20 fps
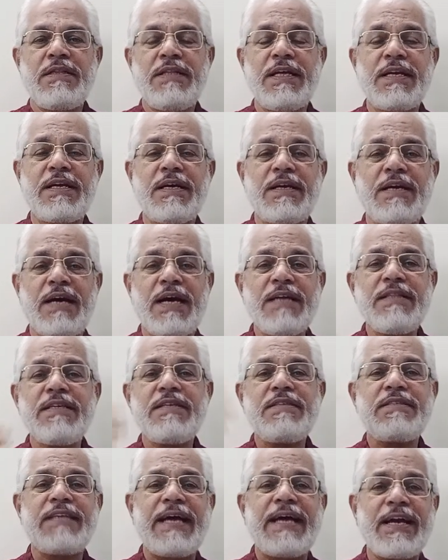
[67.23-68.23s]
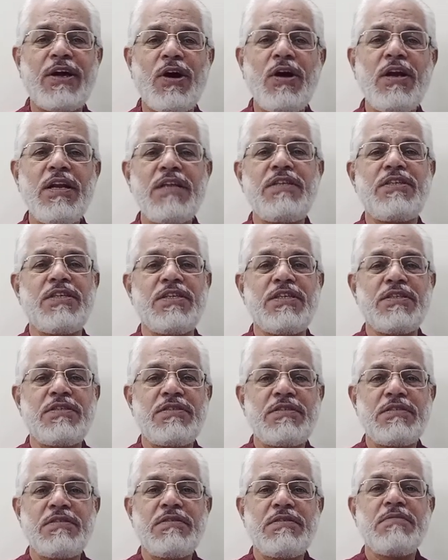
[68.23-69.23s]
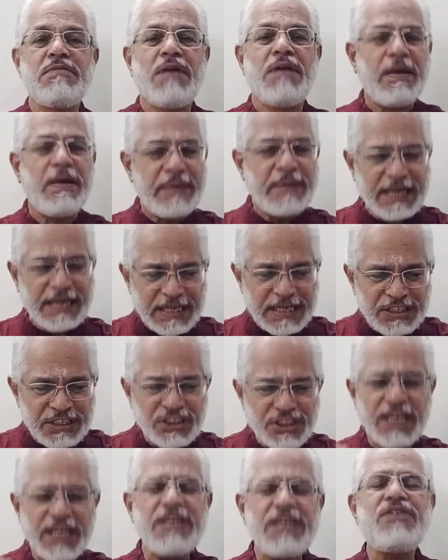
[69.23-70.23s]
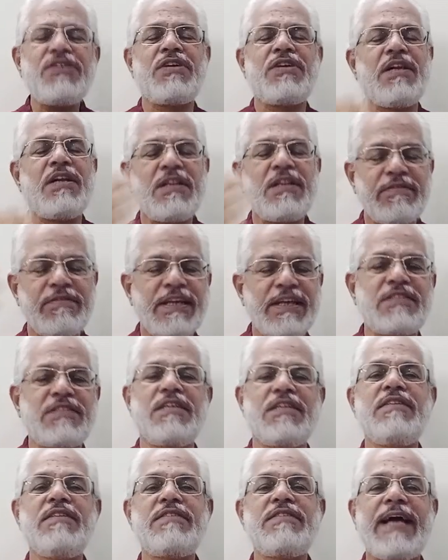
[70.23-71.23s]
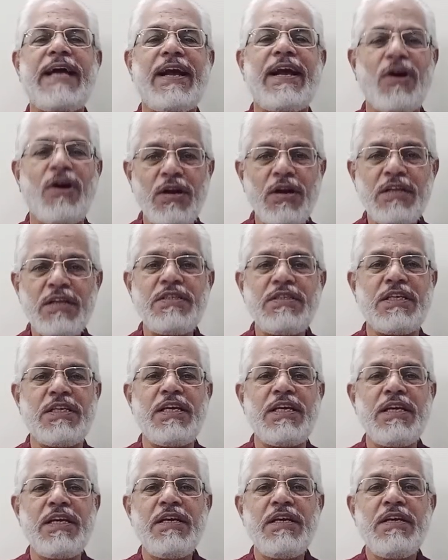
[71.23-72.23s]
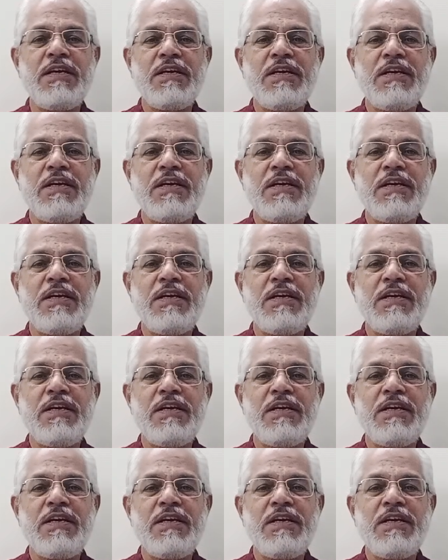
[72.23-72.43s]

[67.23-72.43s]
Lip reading: There are other psychologists. I mean, in general, the Western psychology